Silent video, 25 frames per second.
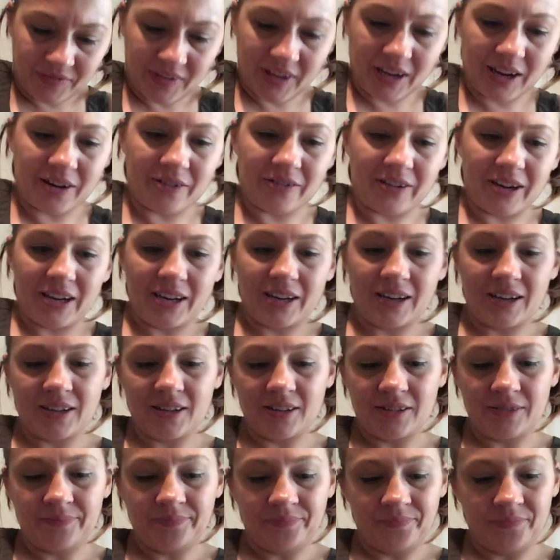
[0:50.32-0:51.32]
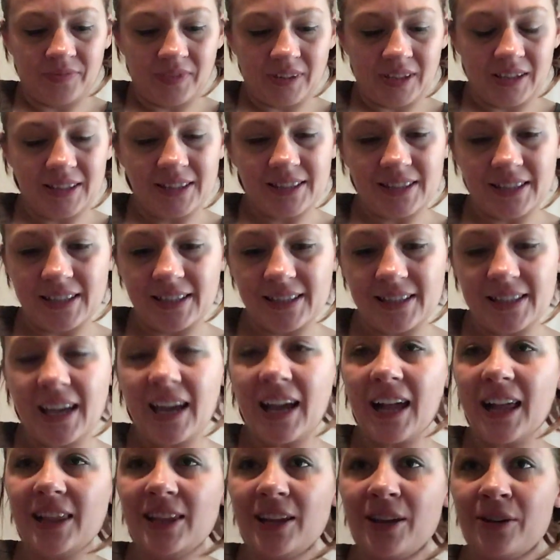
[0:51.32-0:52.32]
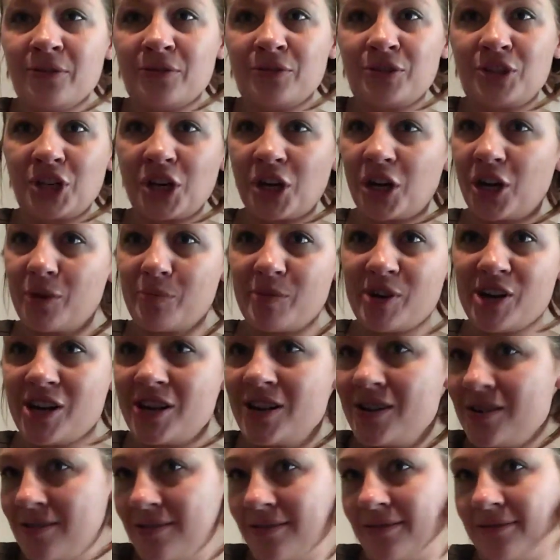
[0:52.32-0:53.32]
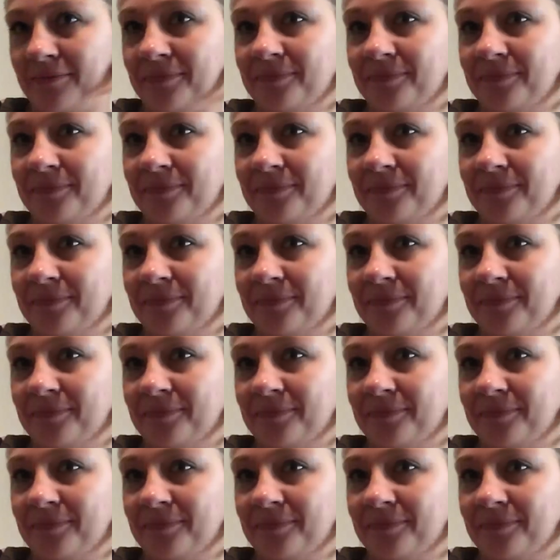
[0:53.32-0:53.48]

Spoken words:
There we go. And it says, "Hello, Charmer."